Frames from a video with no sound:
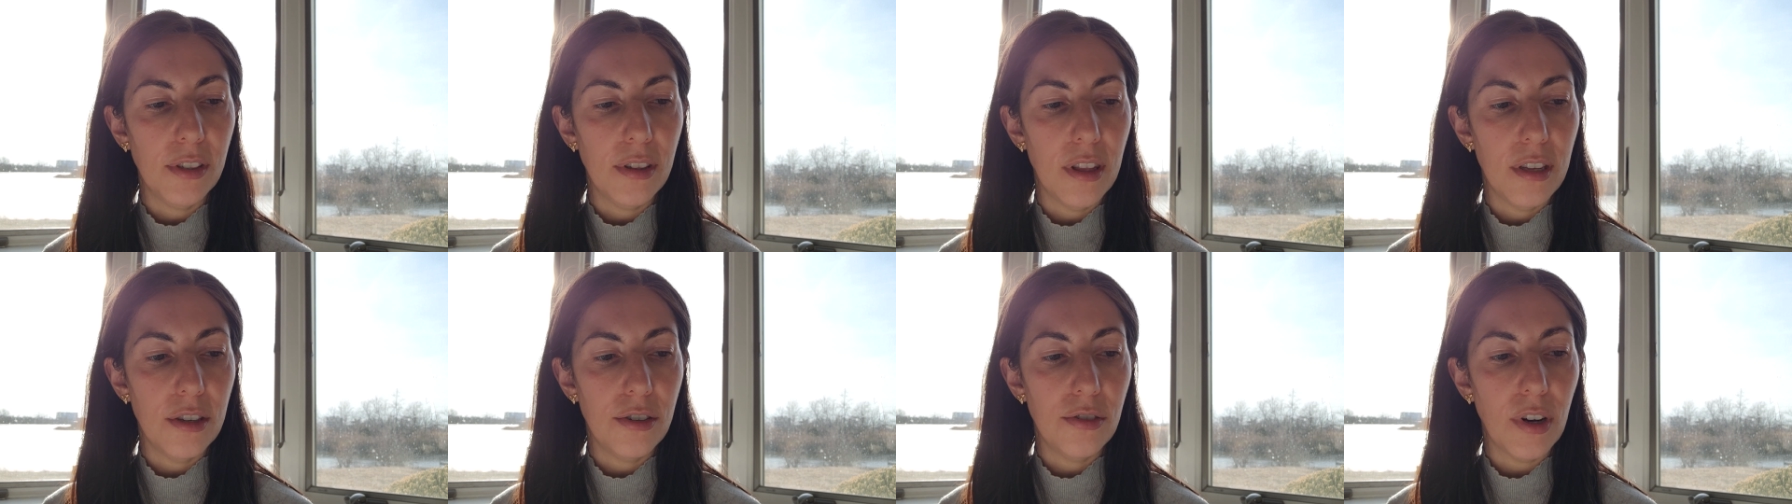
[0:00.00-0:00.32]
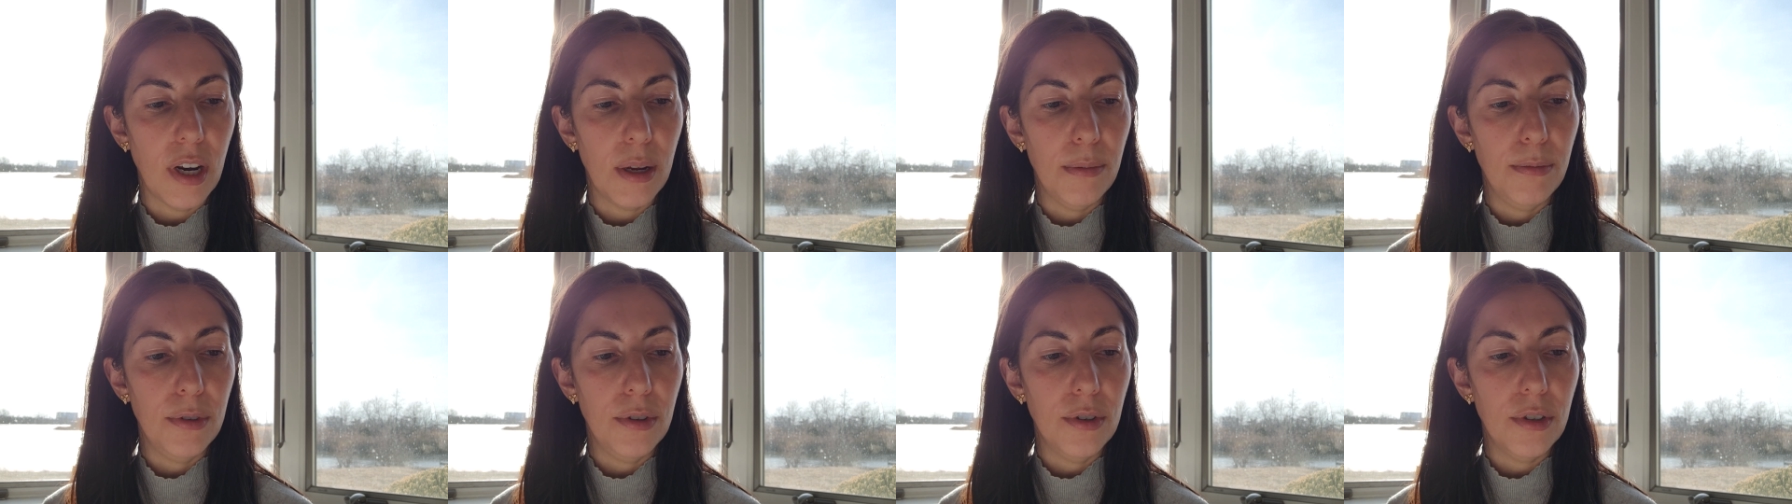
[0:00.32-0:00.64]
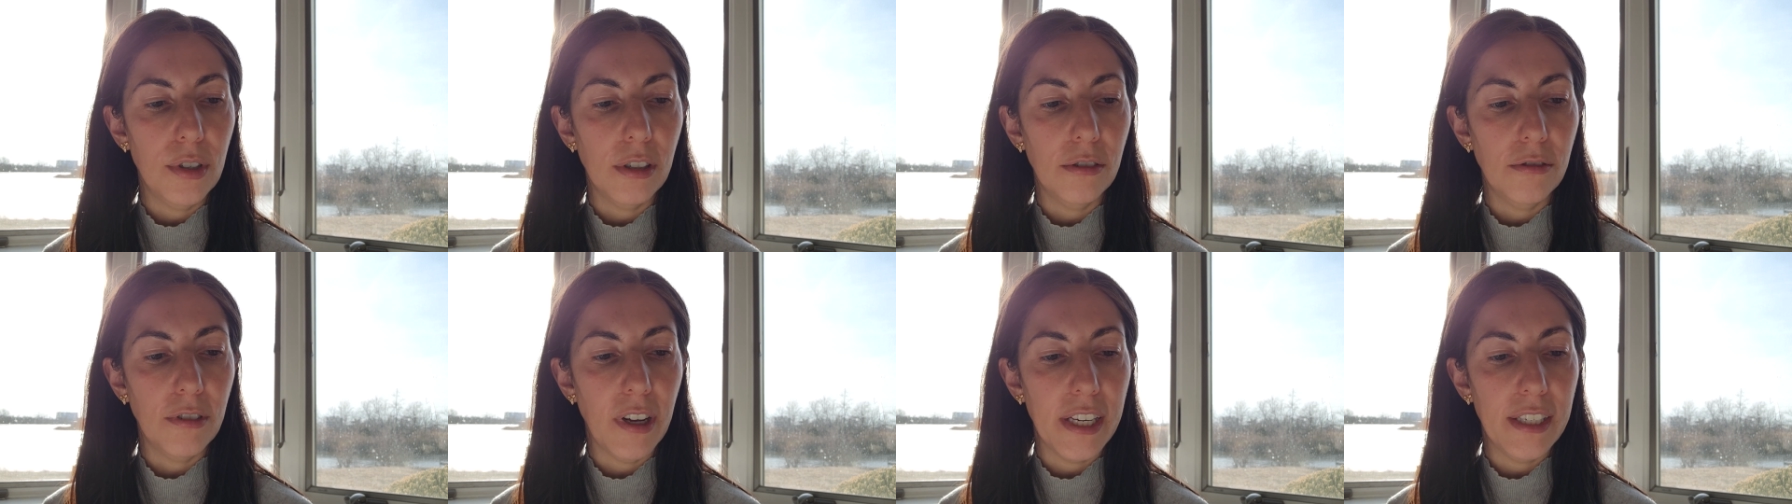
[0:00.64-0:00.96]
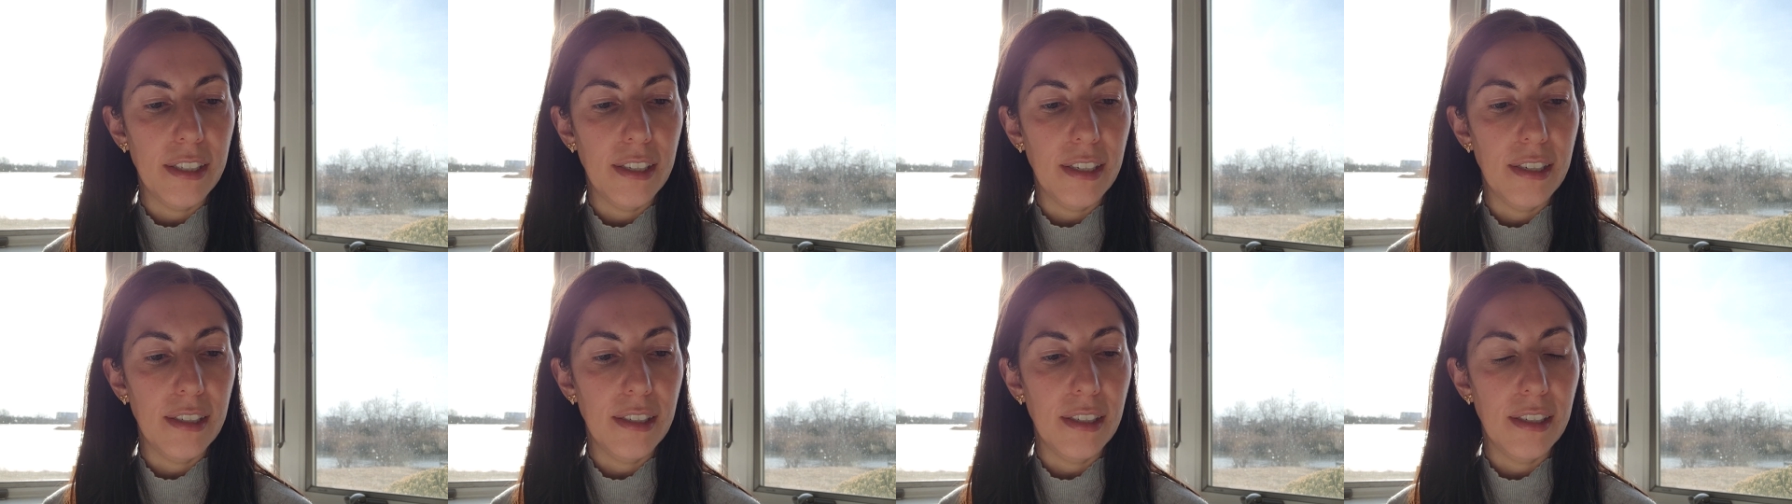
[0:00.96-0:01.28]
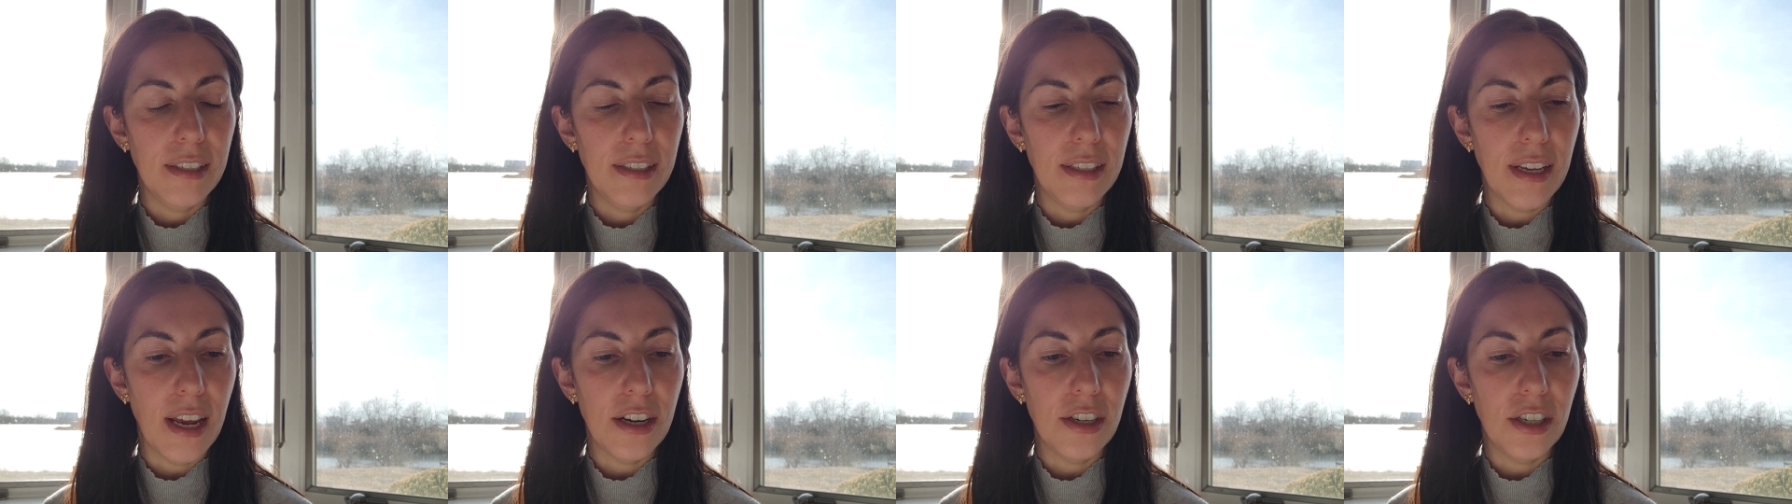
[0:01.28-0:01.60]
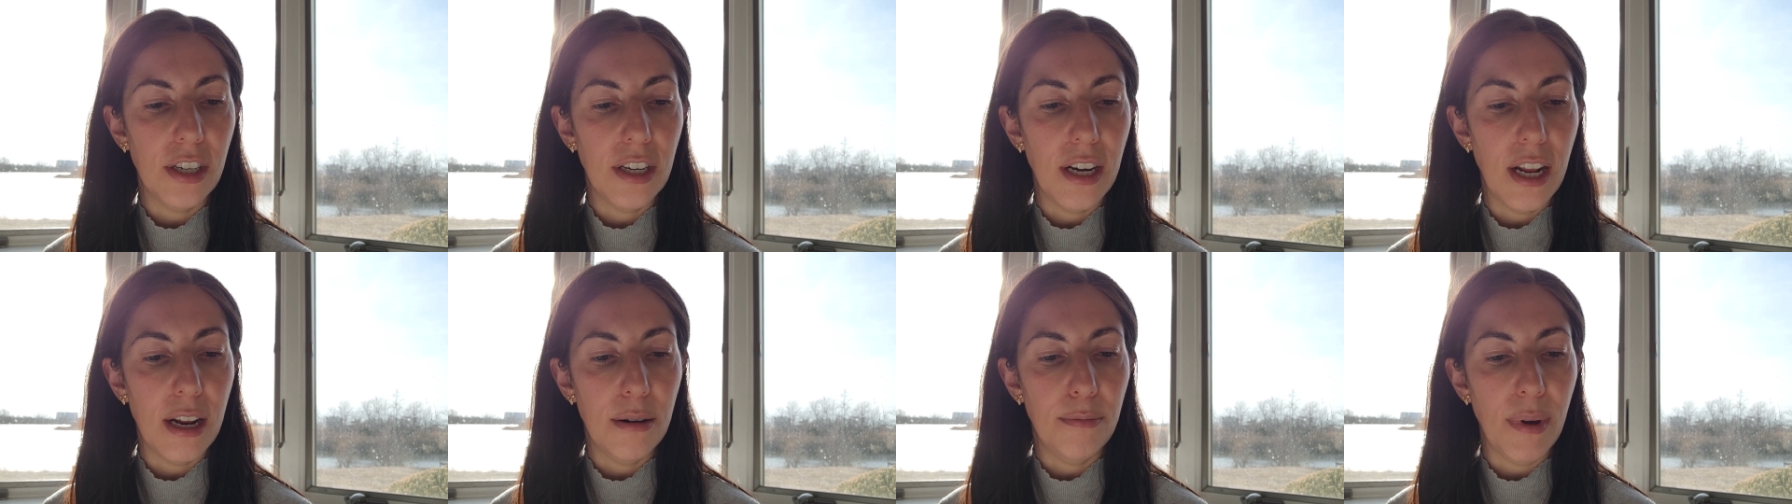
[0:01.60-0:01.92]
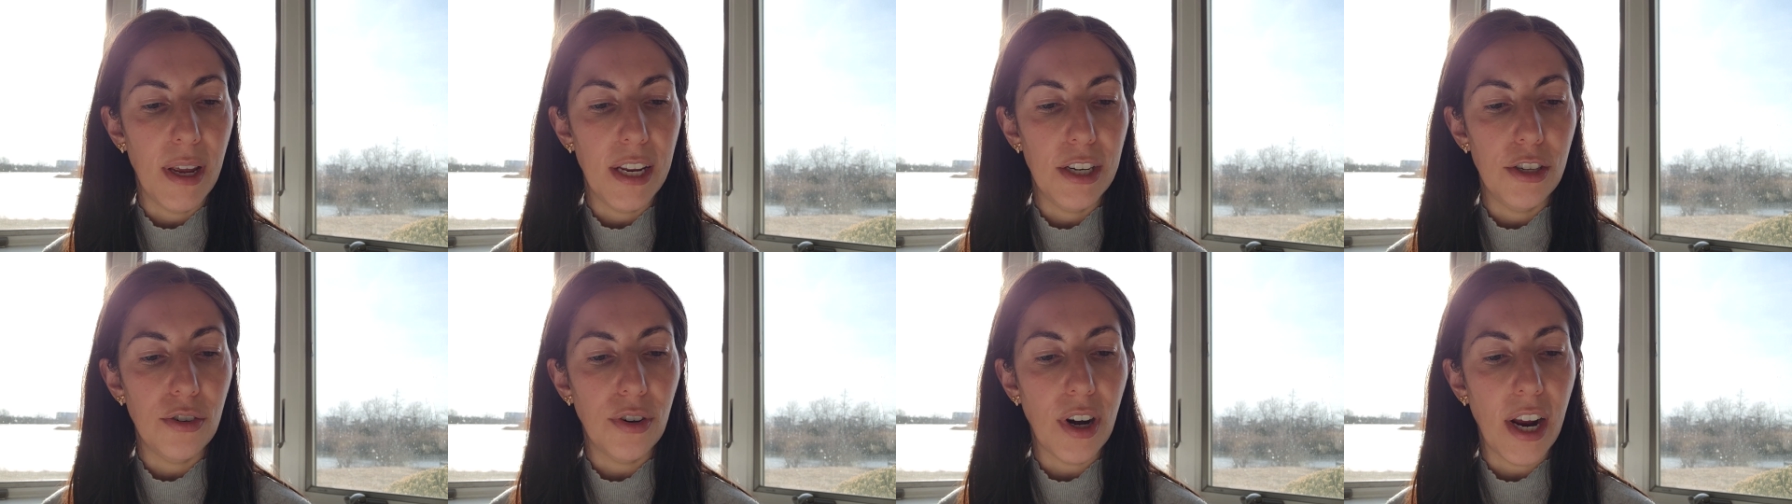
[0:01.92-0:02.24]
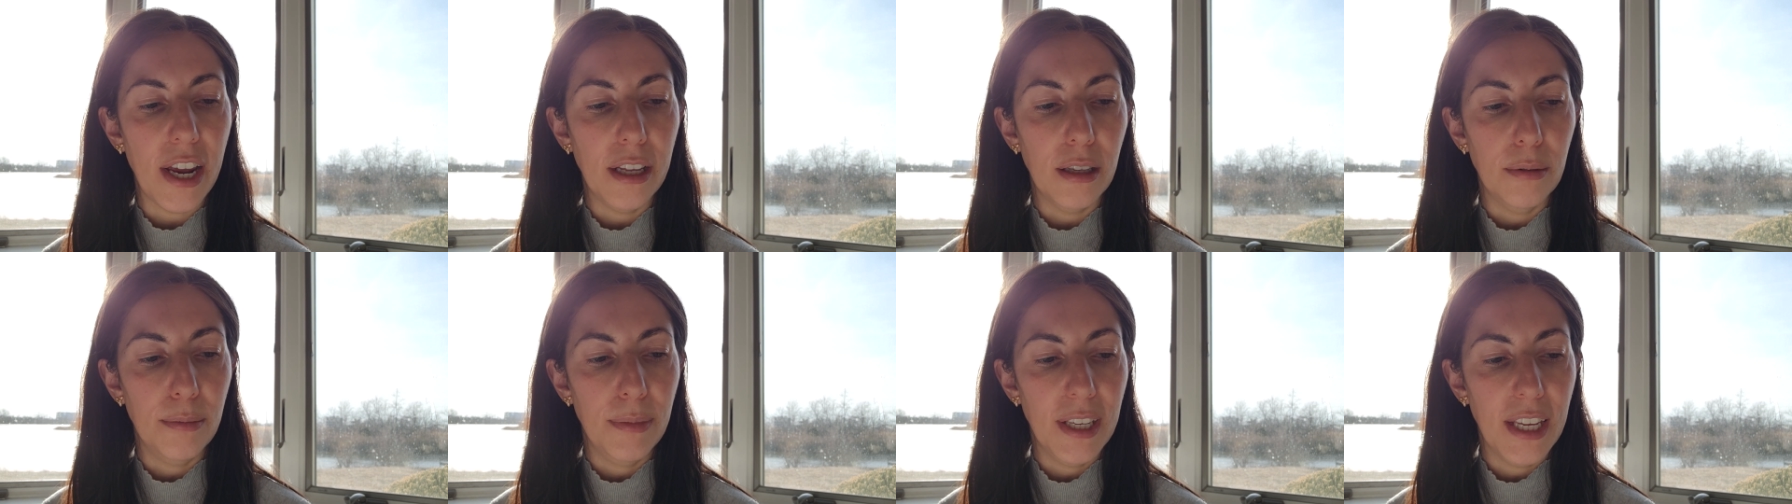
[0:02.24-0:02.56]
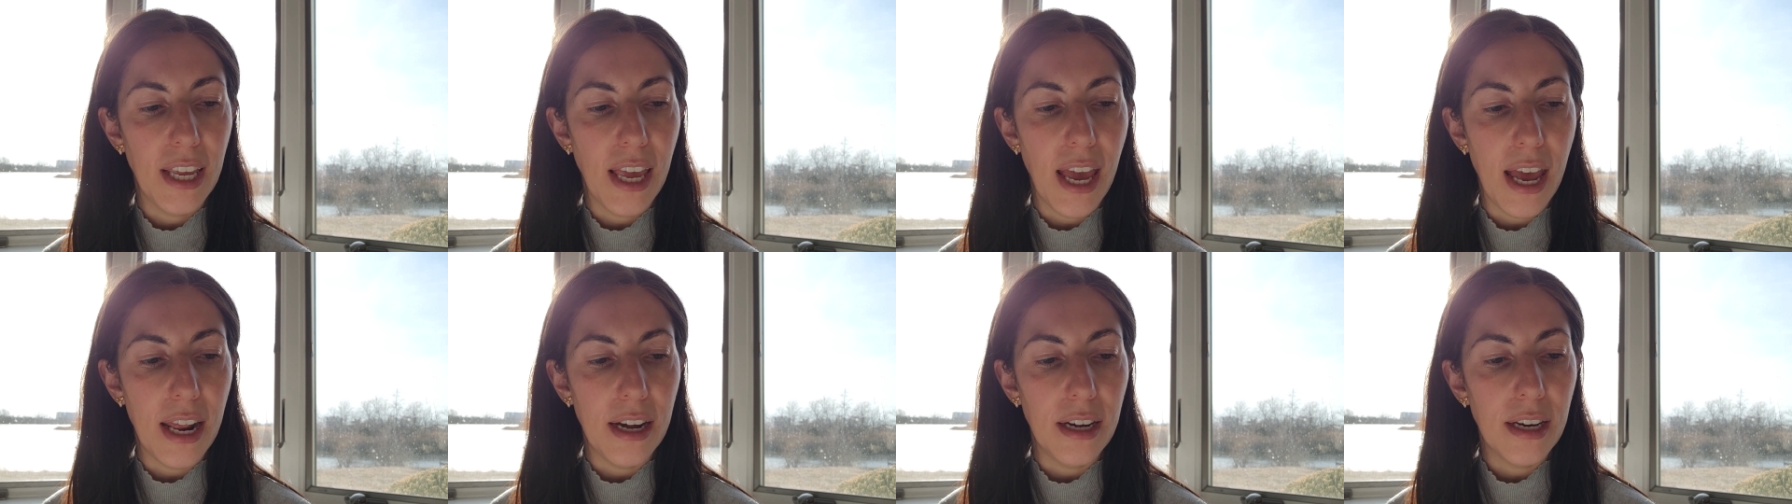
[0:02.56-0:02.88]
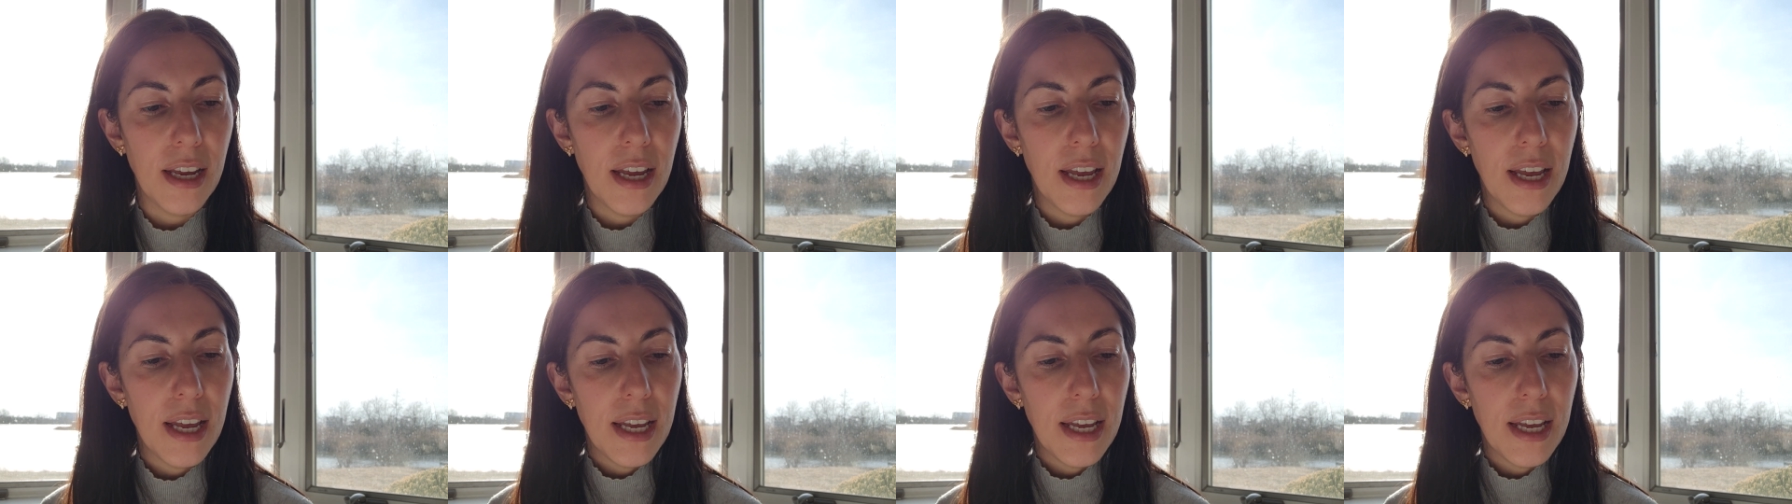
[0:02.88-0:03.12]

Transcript: the tribunal went into session and my trial began.